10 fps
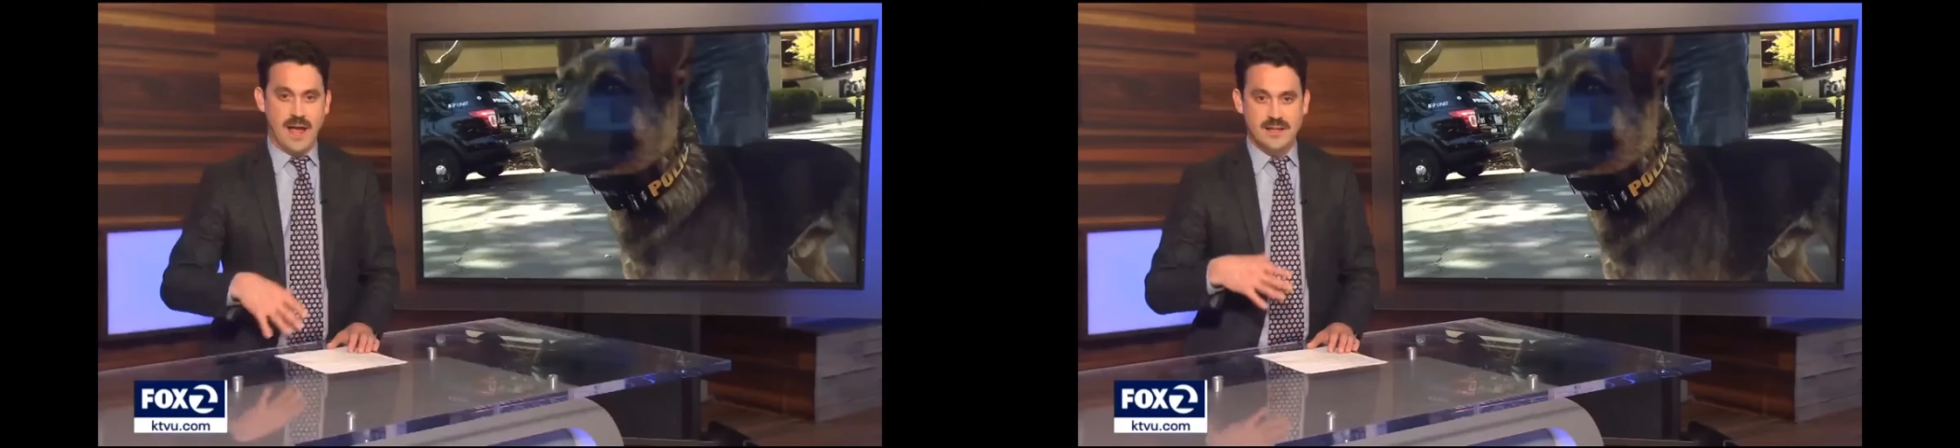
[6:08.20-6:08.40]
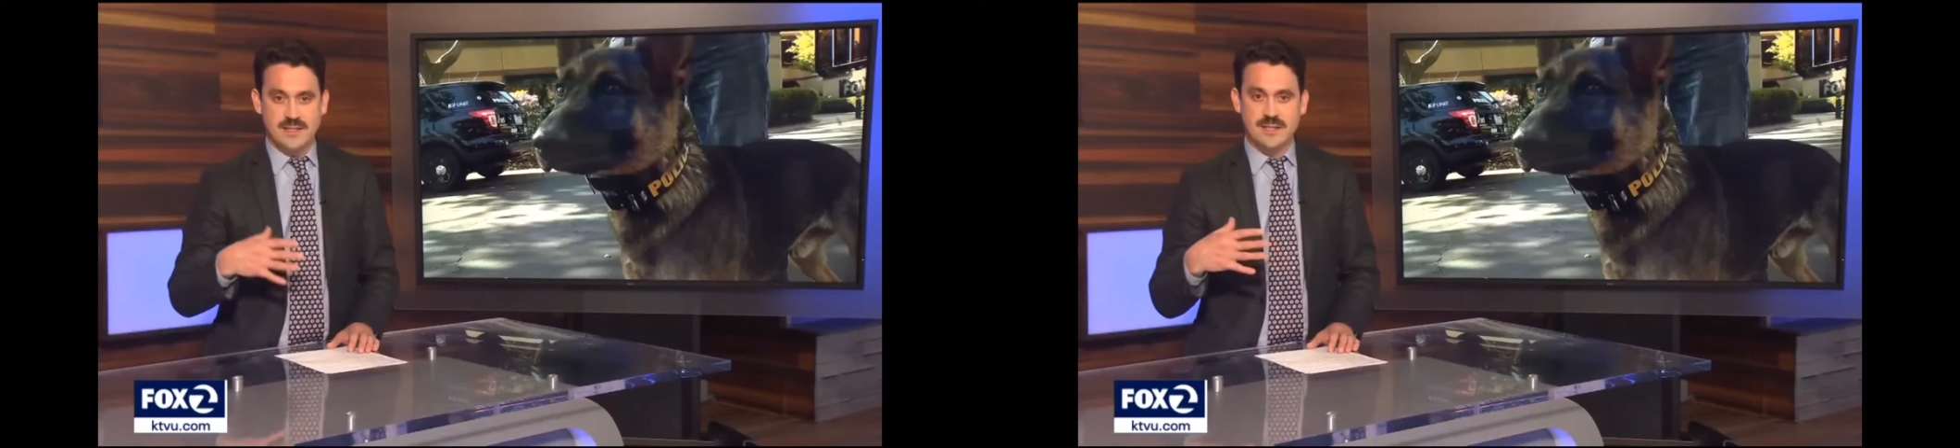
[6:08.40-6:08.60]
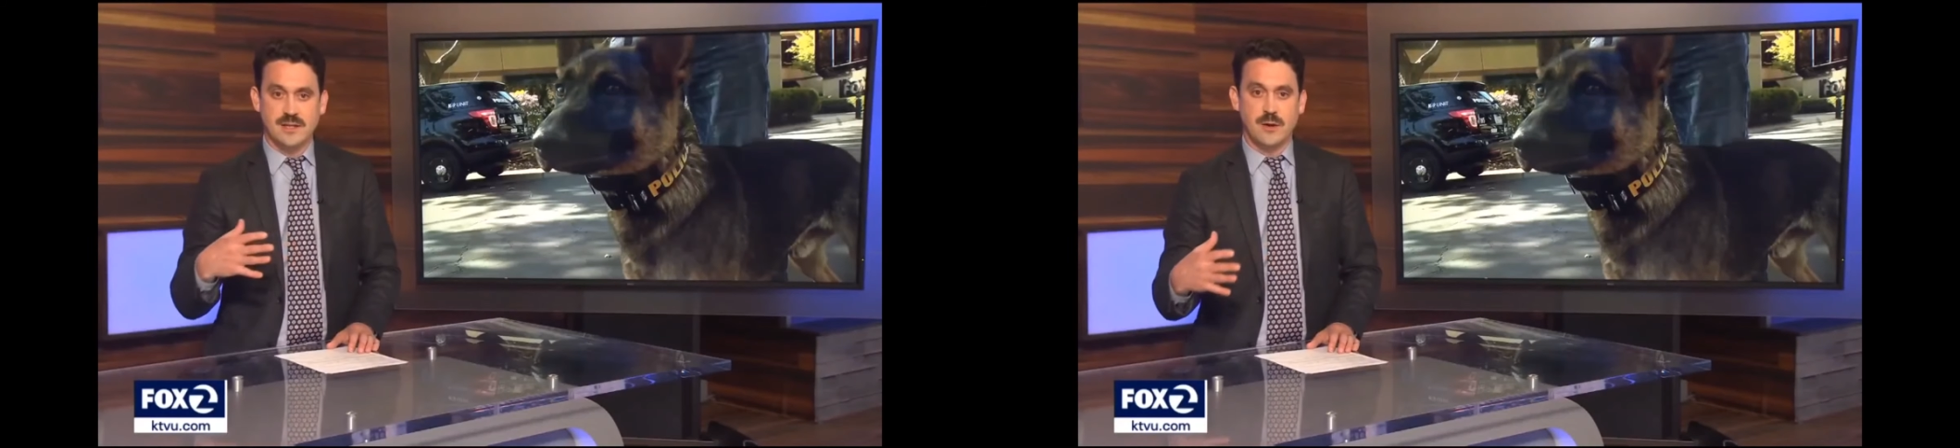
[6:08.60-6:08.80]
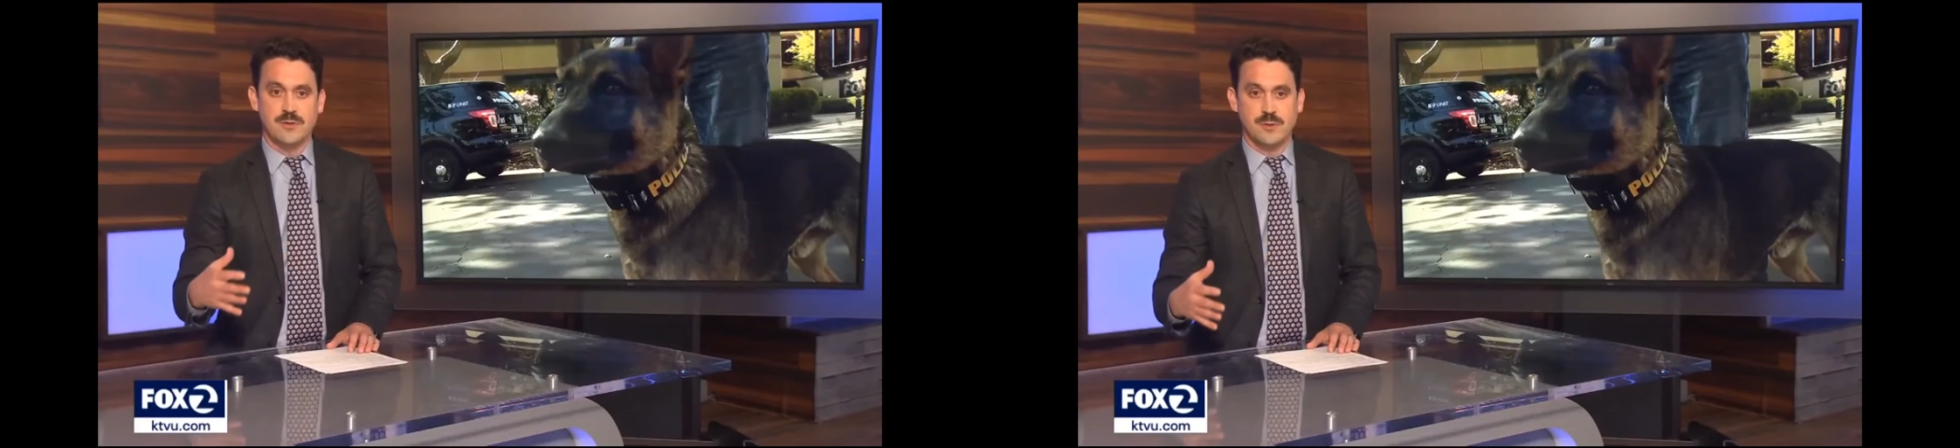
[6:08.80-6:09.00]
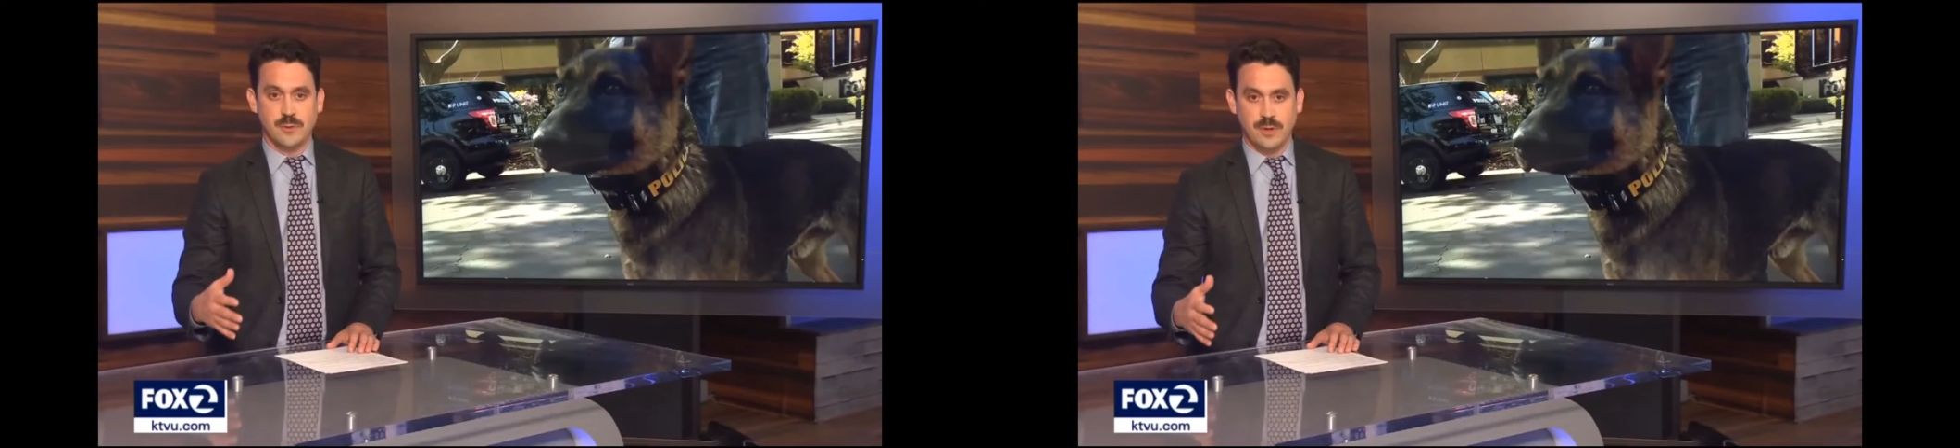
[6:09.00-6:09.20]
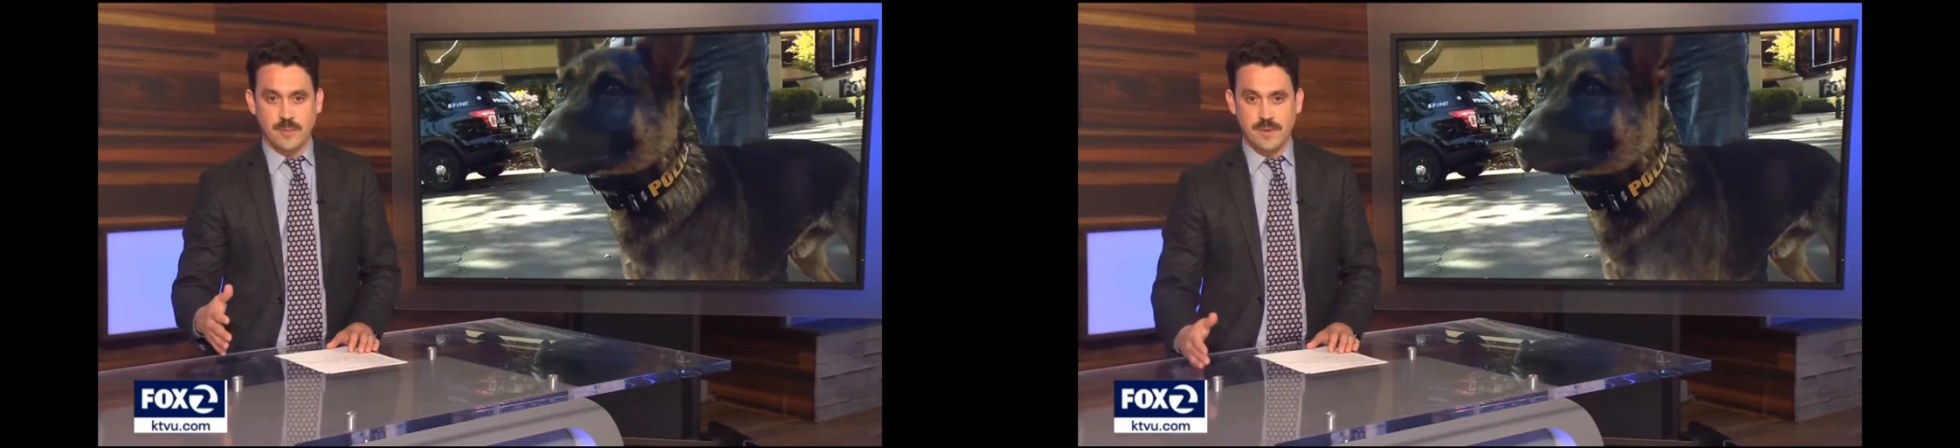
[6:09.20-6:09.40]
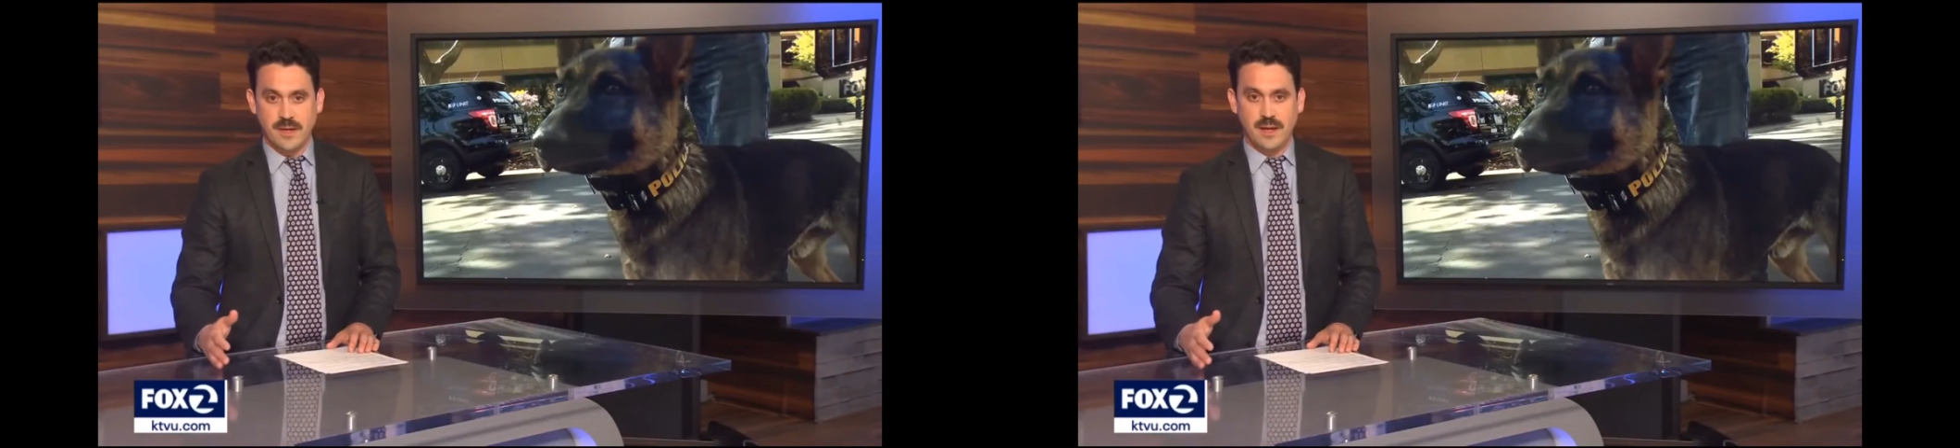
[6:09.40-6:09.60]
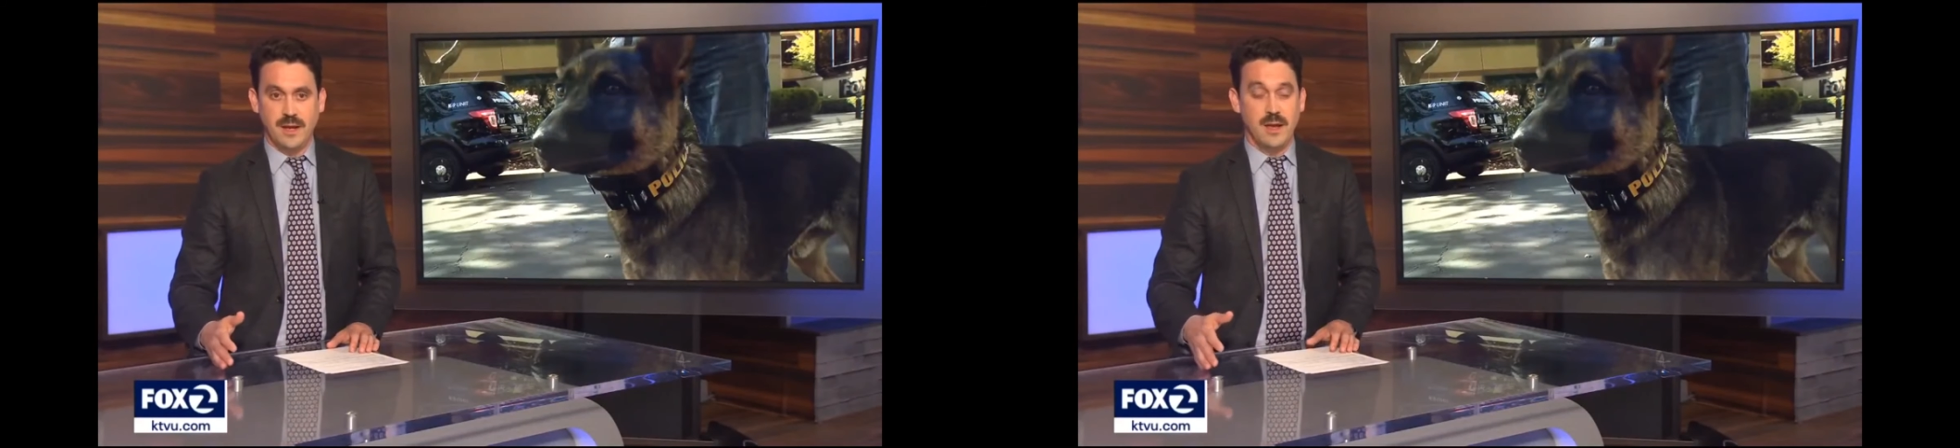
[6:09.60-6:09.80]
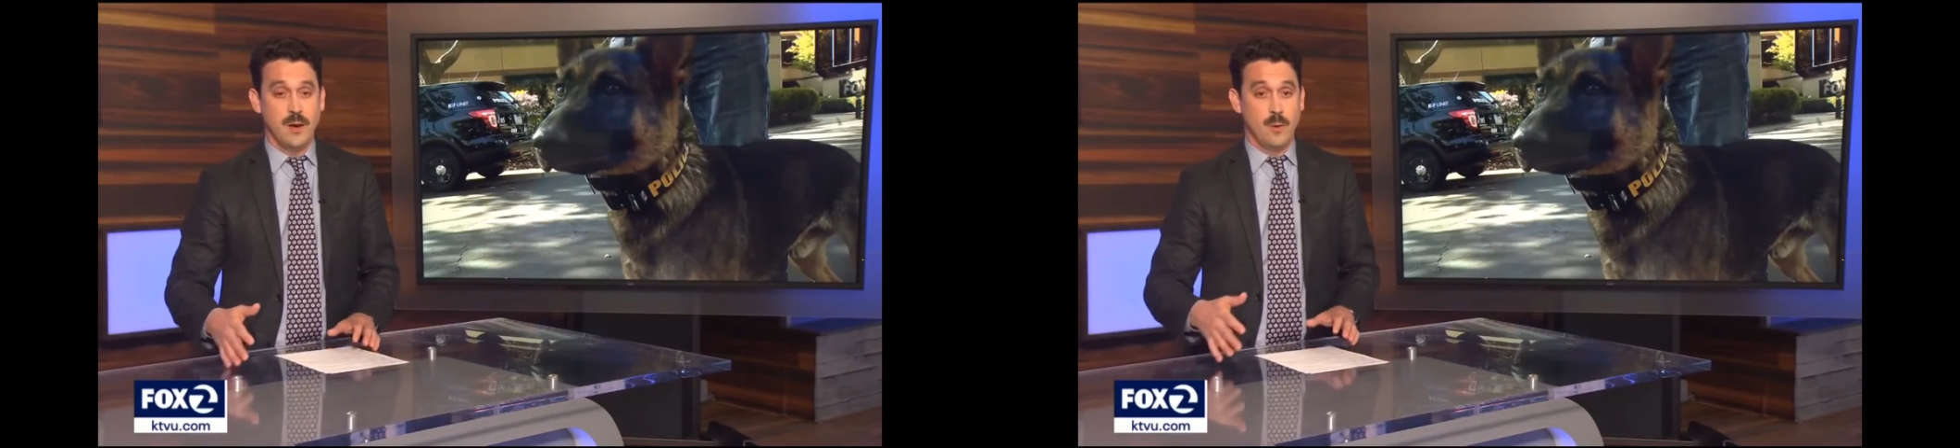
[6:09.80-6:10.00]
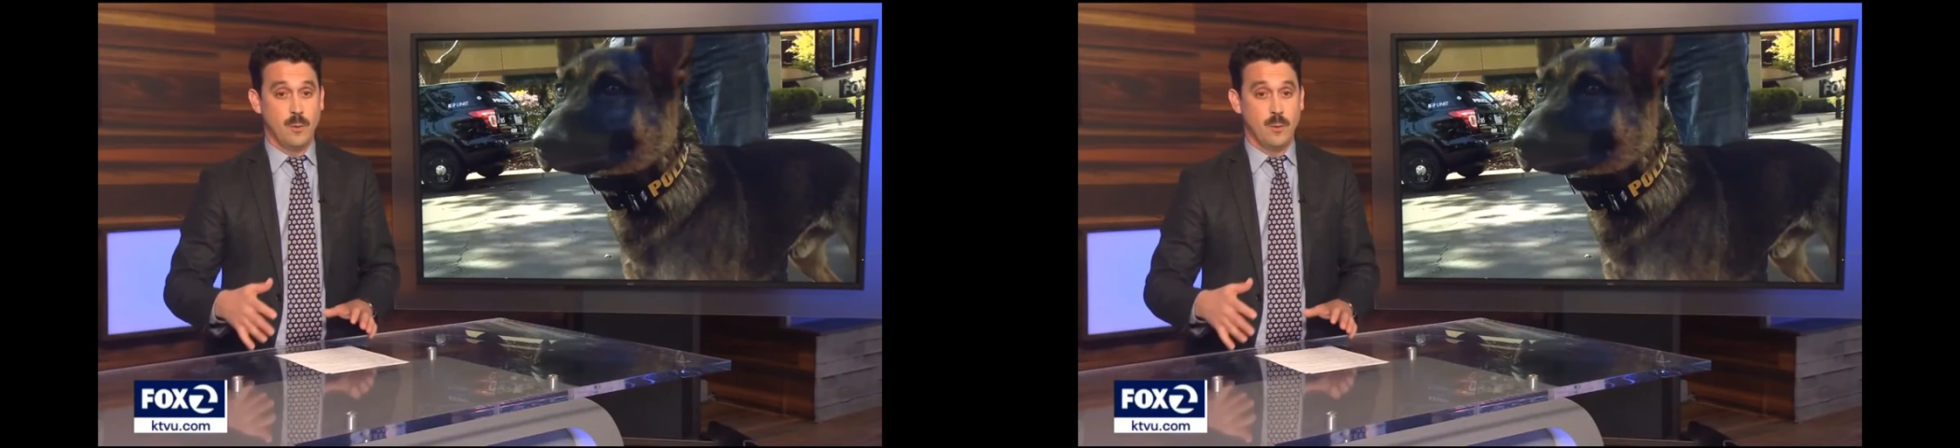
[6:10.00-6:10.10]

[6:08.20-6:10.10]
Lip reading: So as this goes through committee,